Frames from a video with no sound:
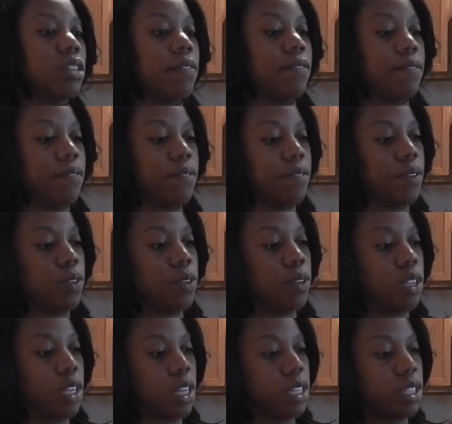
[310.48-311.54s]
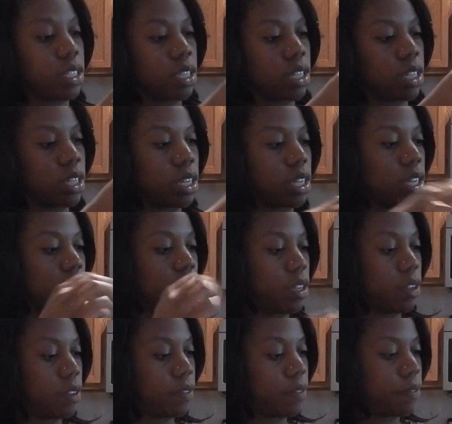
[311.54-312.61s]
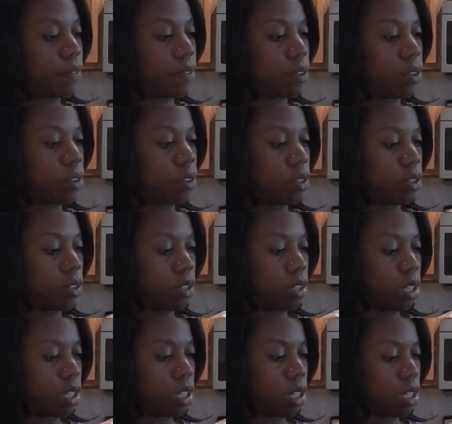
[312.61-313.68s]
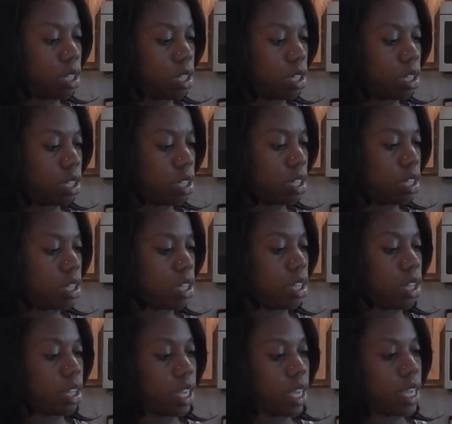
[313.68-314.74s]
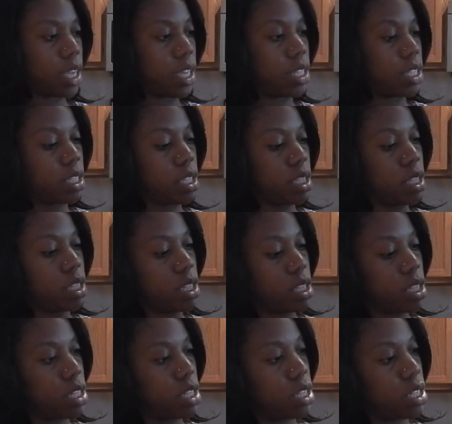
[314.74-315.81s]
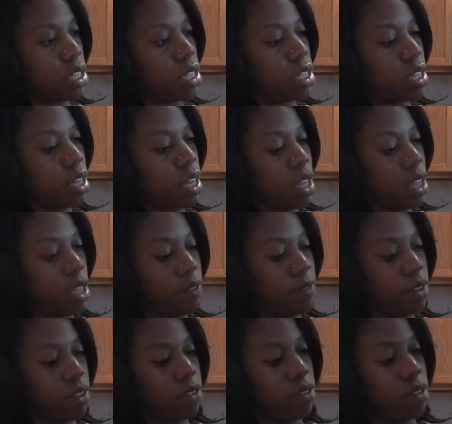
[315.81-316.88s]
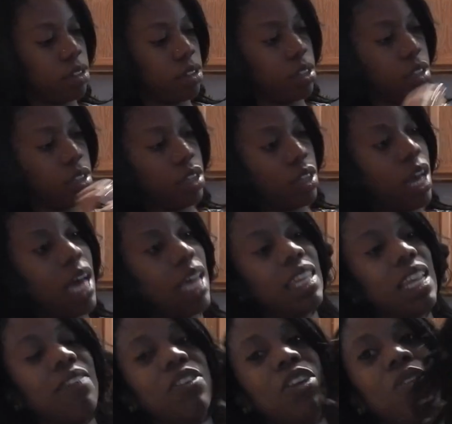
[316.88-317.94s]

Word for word: a full lace, honey. Full lace. I love you. I love